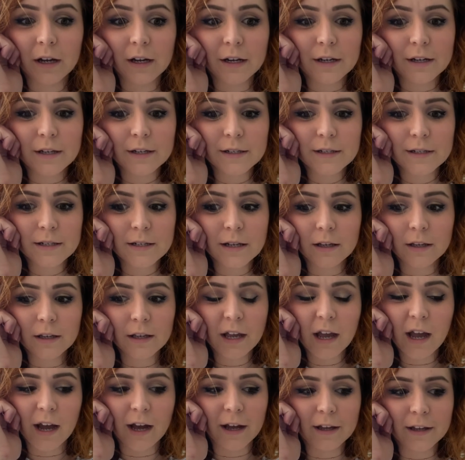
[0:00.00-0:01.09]
because
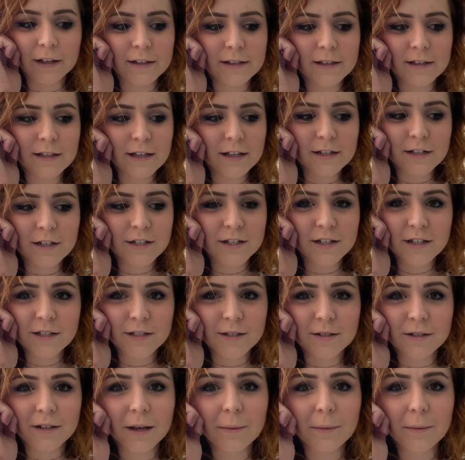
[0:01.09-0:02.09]
yeah, it just doesn't,